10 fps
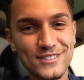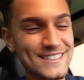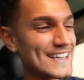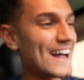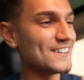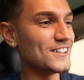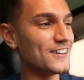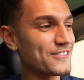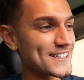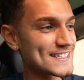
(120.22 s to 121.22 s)
does not
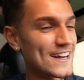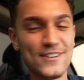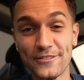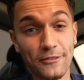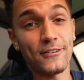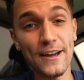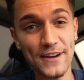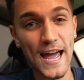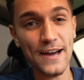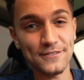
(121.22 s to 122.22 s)
love the sound of a
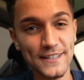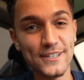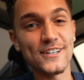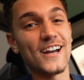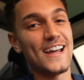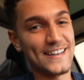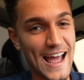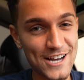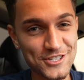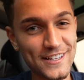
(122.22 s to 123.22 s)
5.5 liter
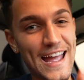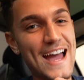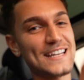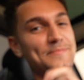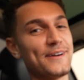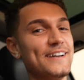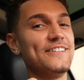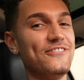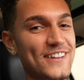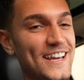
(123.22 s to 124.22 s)
naturally aspirated
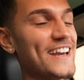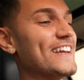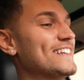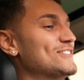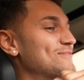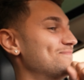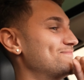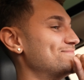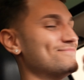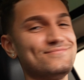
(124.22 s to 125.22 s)
V8?
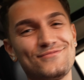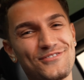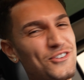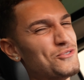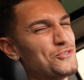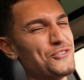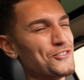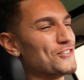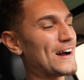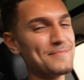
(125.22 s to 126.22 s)

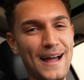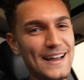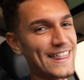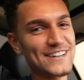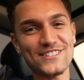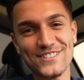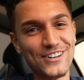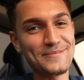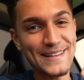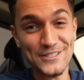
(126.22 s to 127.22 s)
Ooh, that just
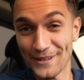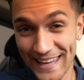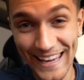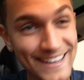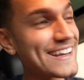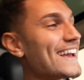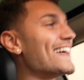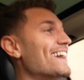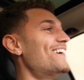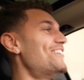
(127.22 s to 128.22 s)
turned me into a kid
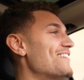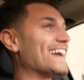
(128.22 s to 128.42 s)
again. Oh my